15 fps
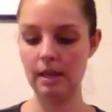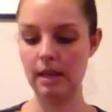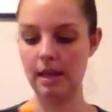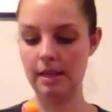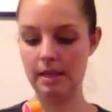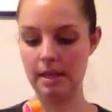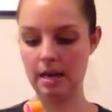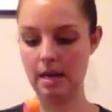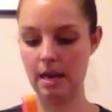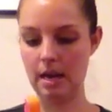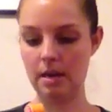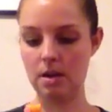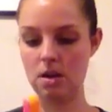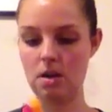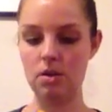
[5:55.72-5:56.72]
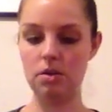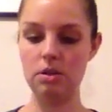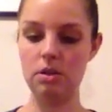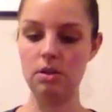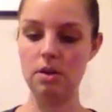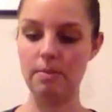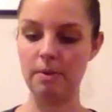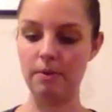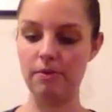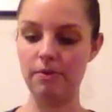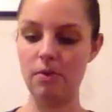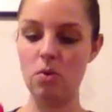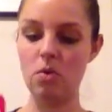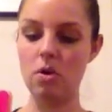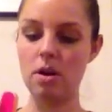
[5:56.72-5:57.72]
and then I go to number
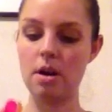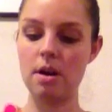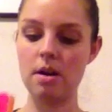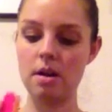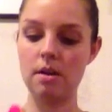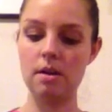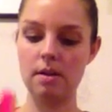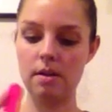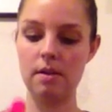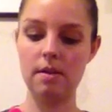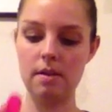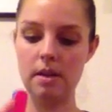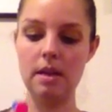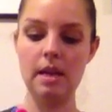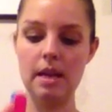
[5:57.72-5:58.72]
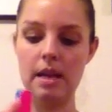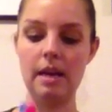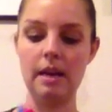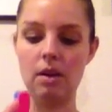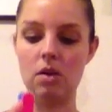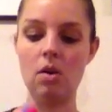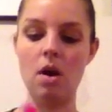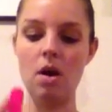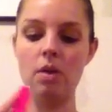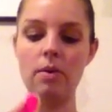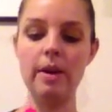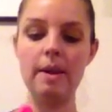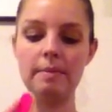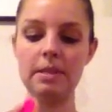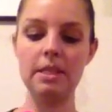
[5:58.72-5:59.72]
4, and I go all the
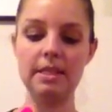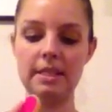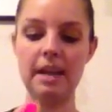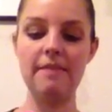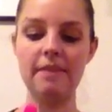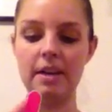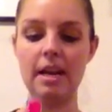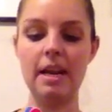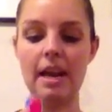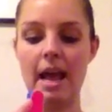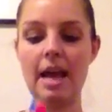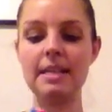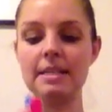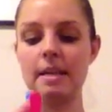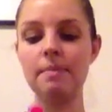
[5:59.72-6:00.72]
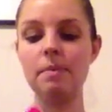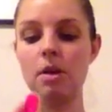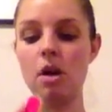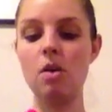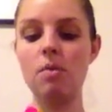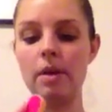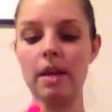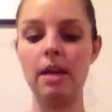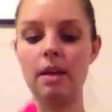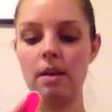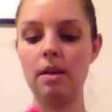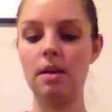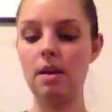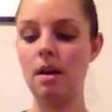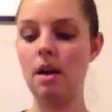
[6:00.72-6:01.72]
way up to 7, and as I'm going,
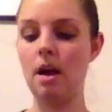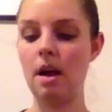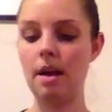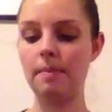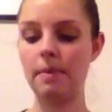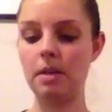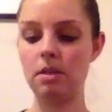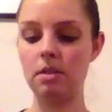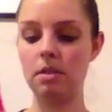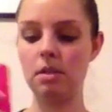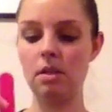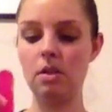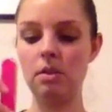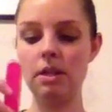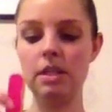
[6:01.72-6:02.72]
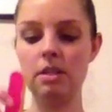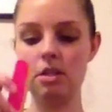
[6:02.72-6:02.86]
I'm going to slowly